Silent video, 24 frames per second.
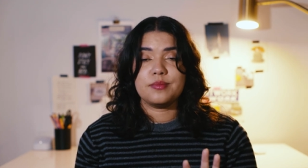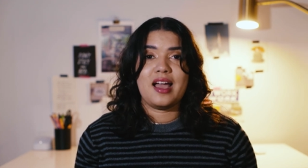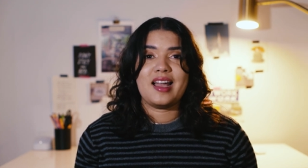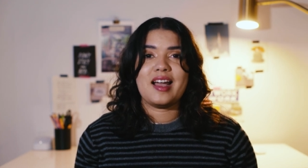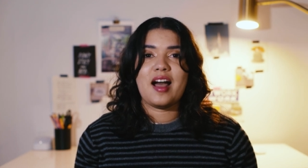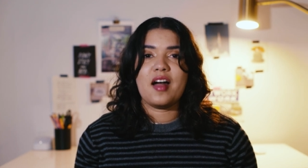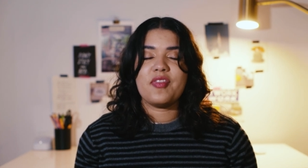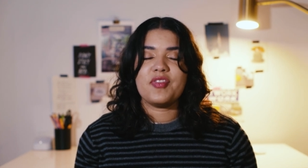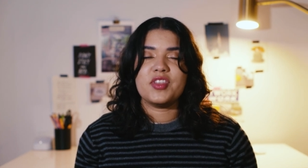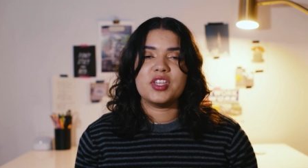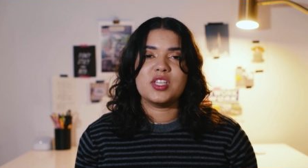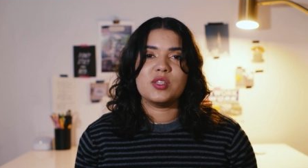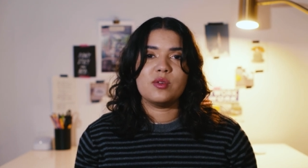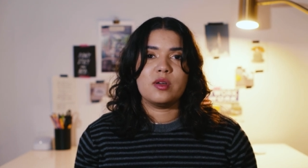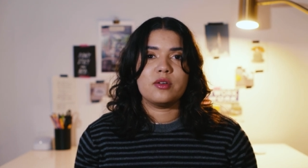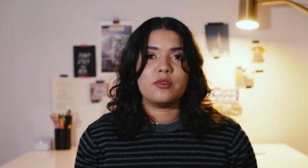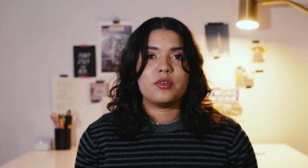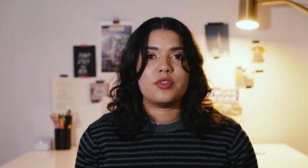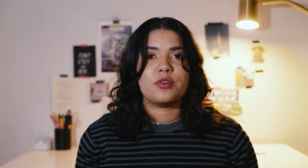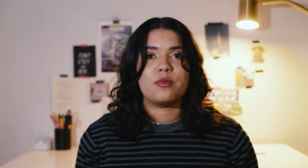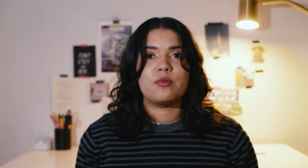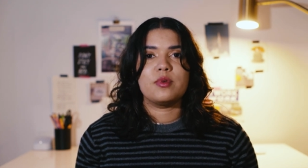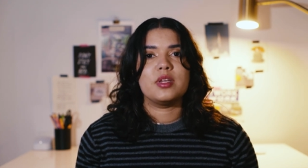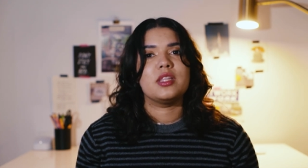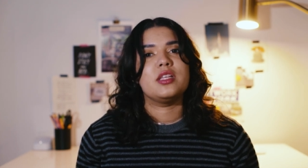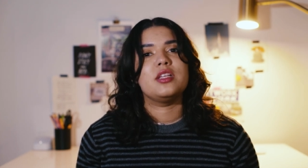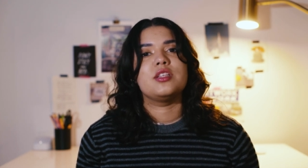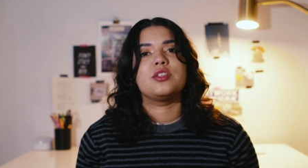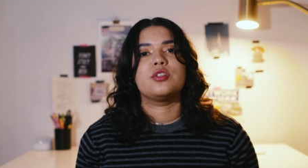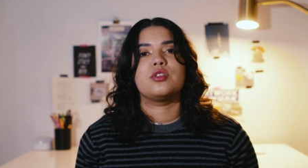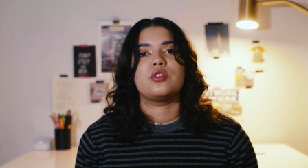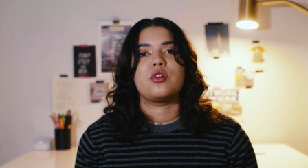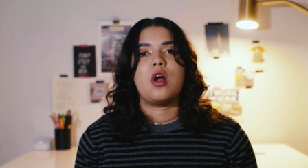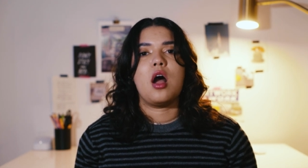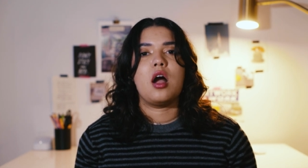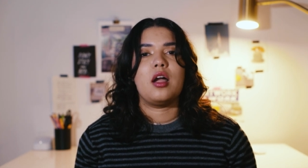I got this one with a really
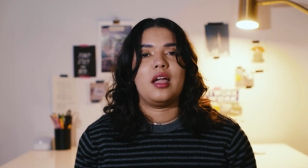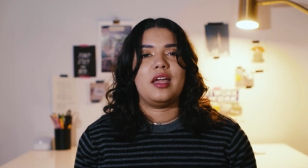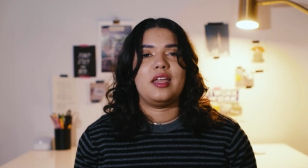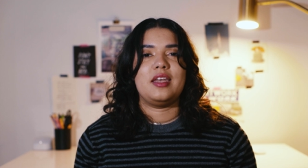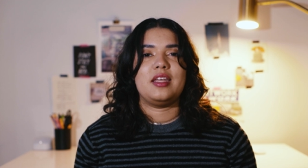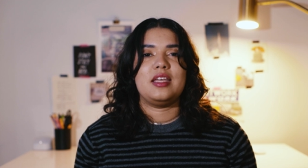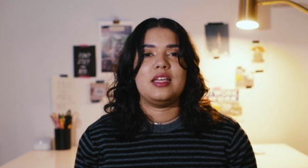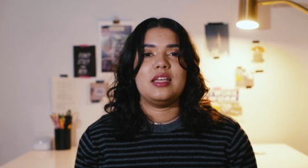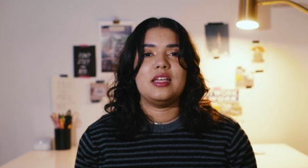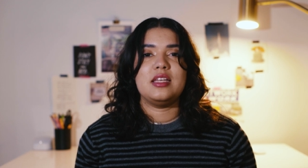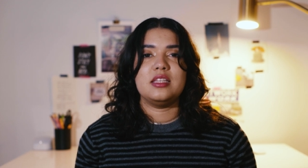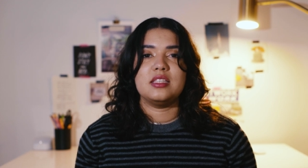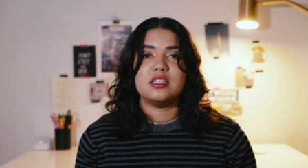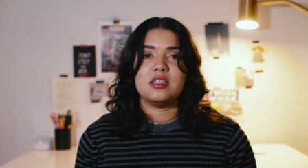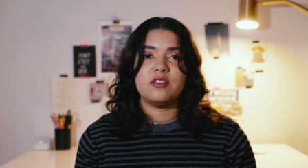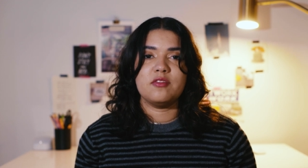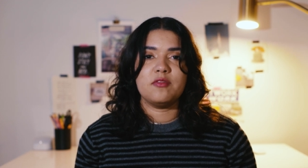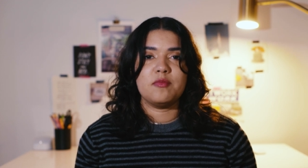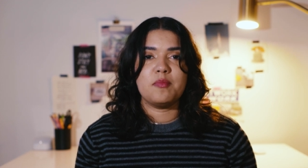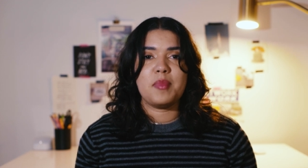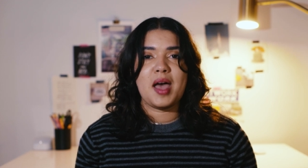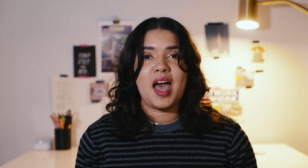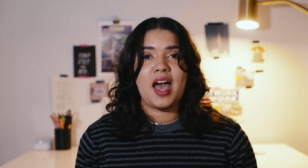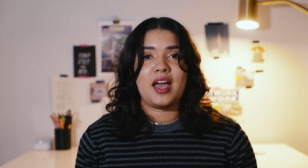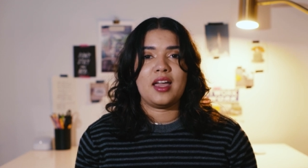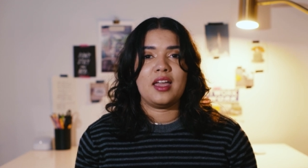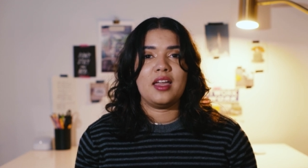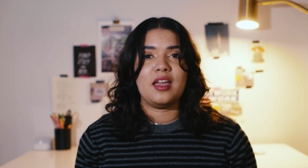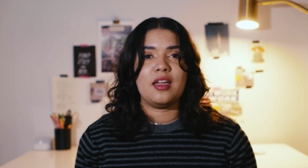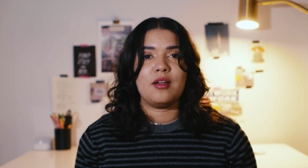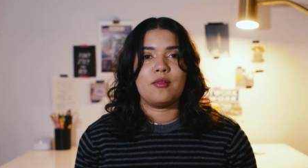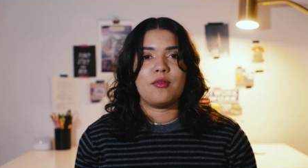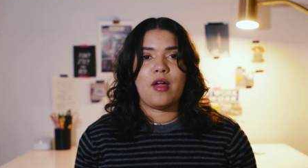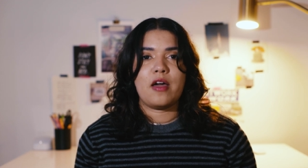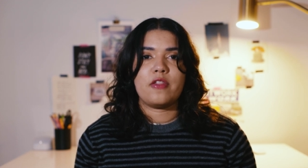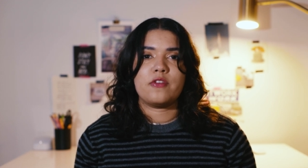strong adhesive
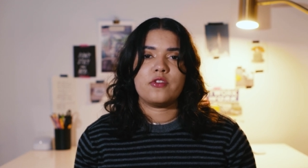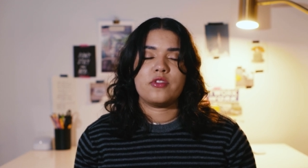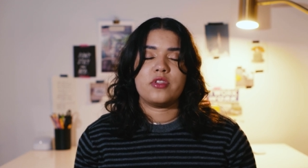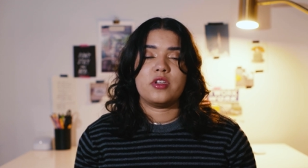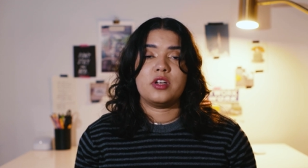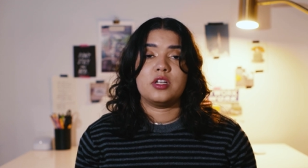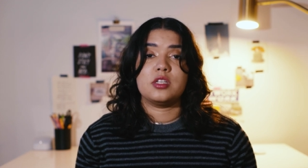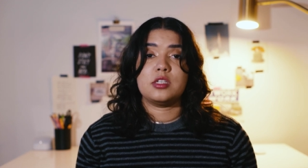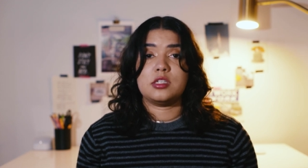backing rather than a